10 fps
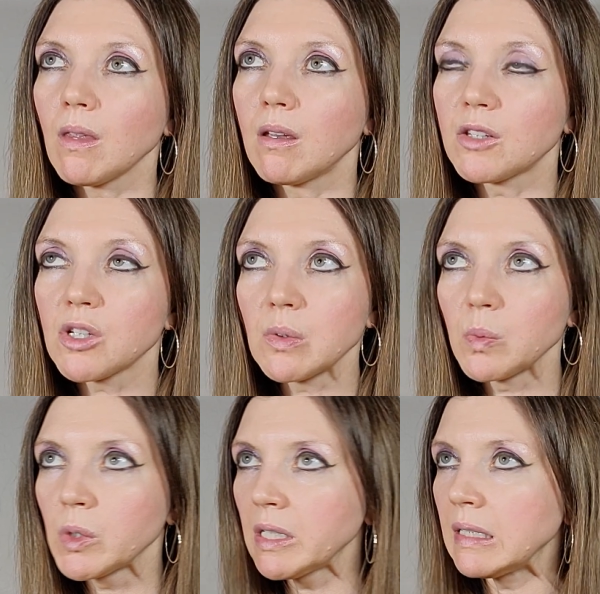It's a
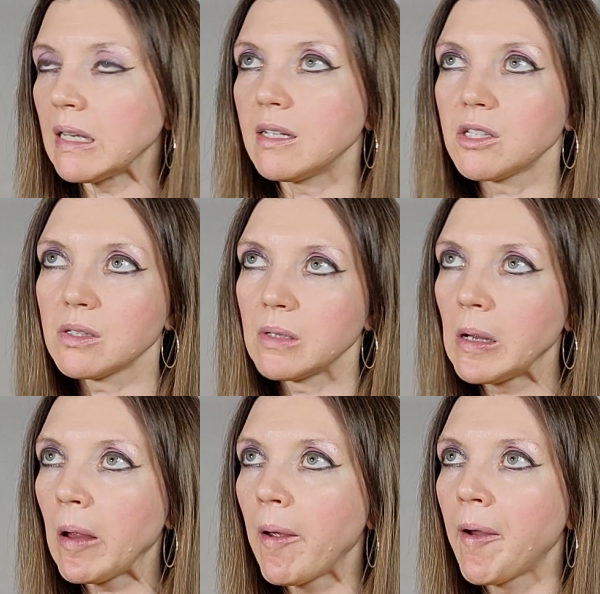really nice
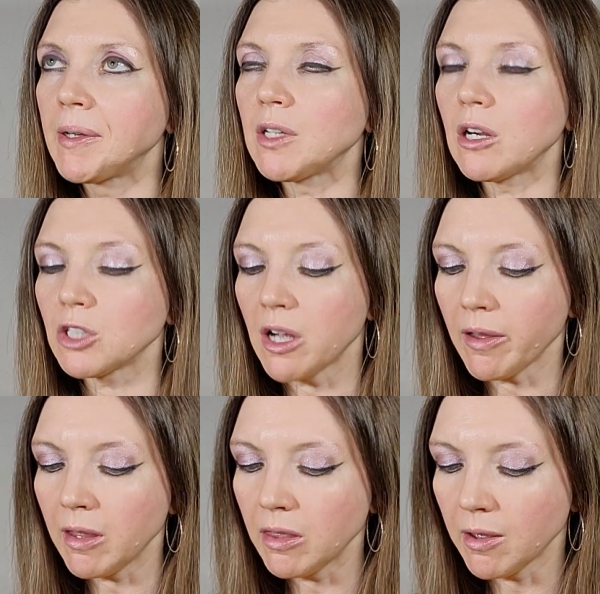dark
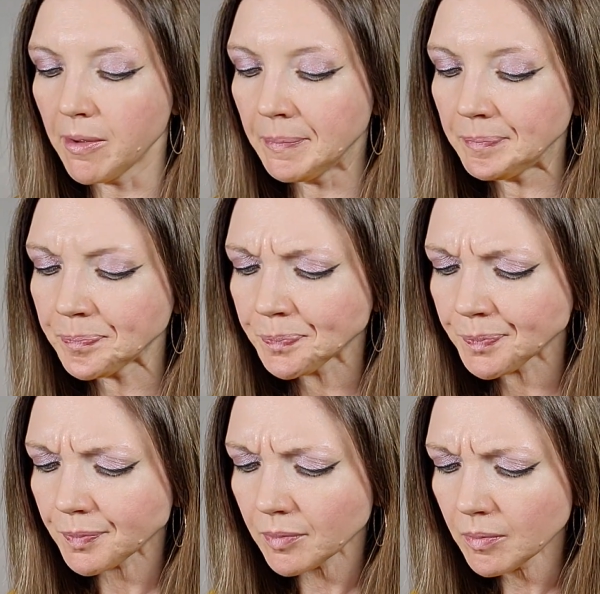chocolate.
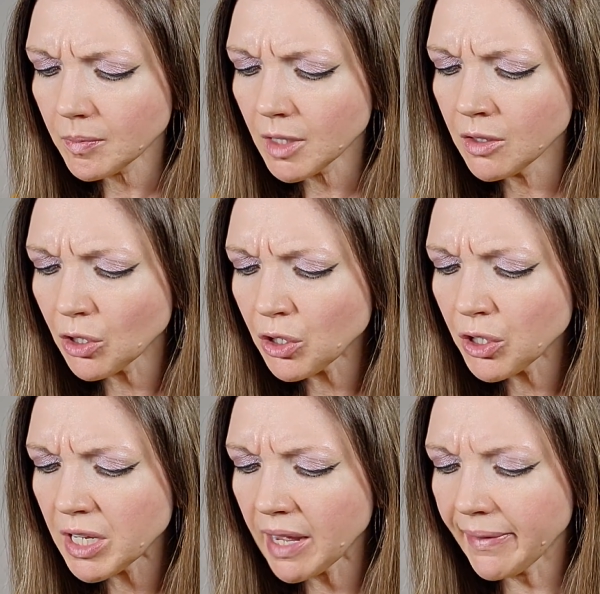The
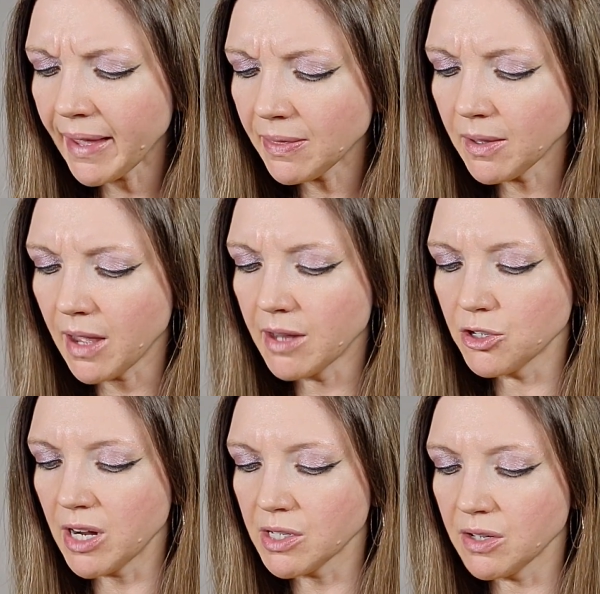cookie, I like the
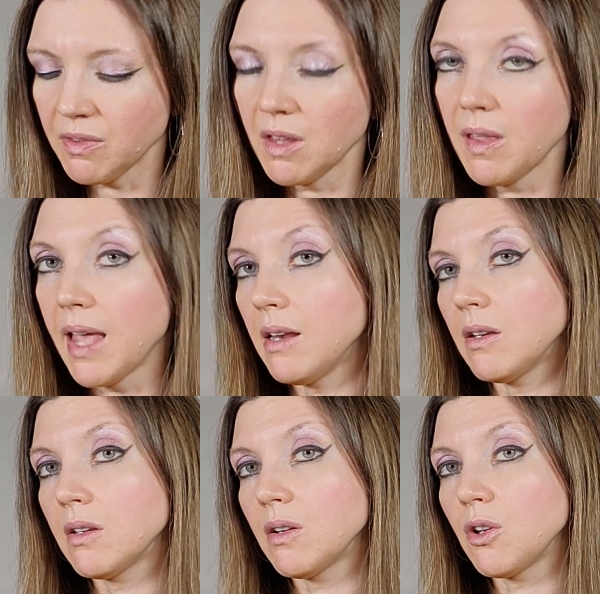contrast of the
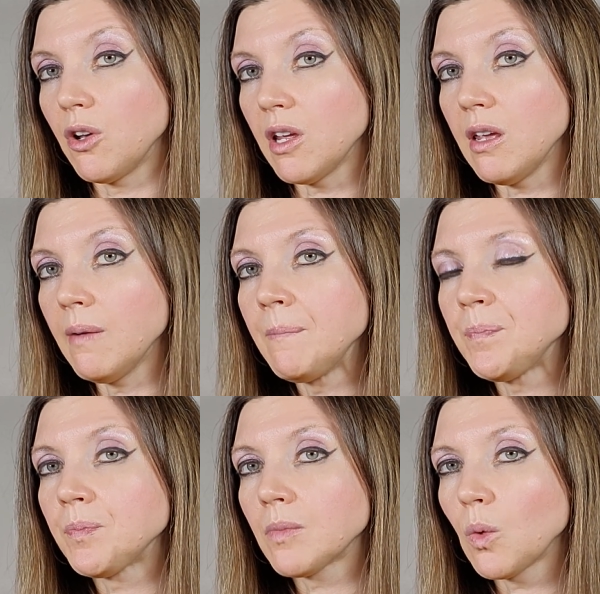light cookie
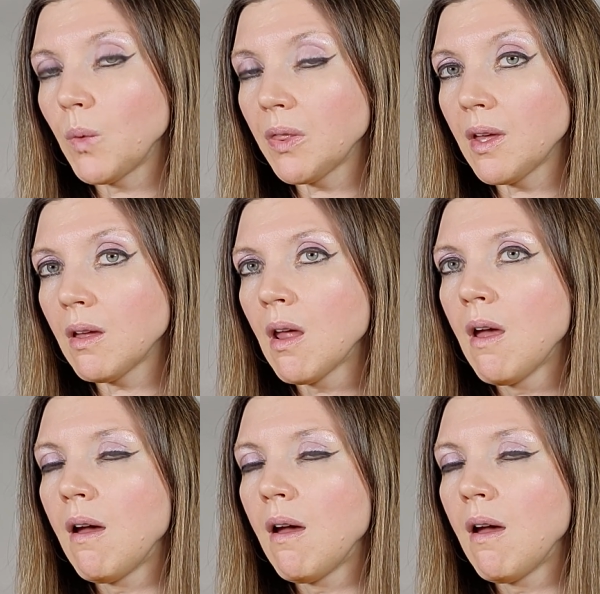with it.